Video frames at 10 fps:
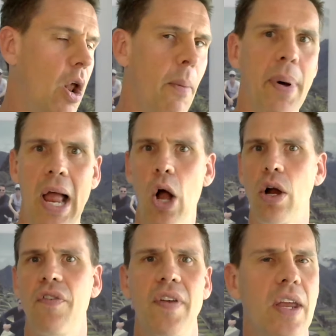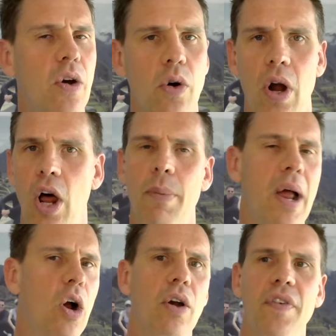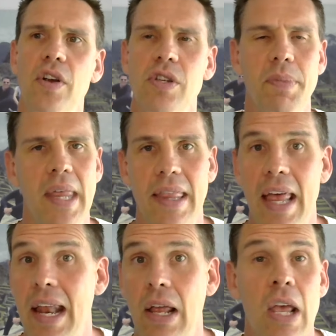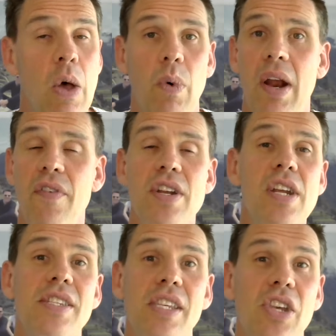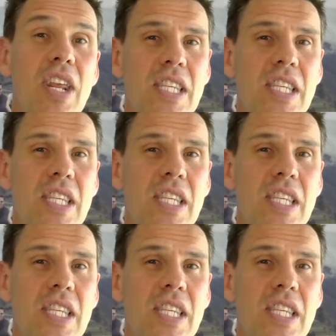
a biography or autobiography or something like that. Whatever it is that's going to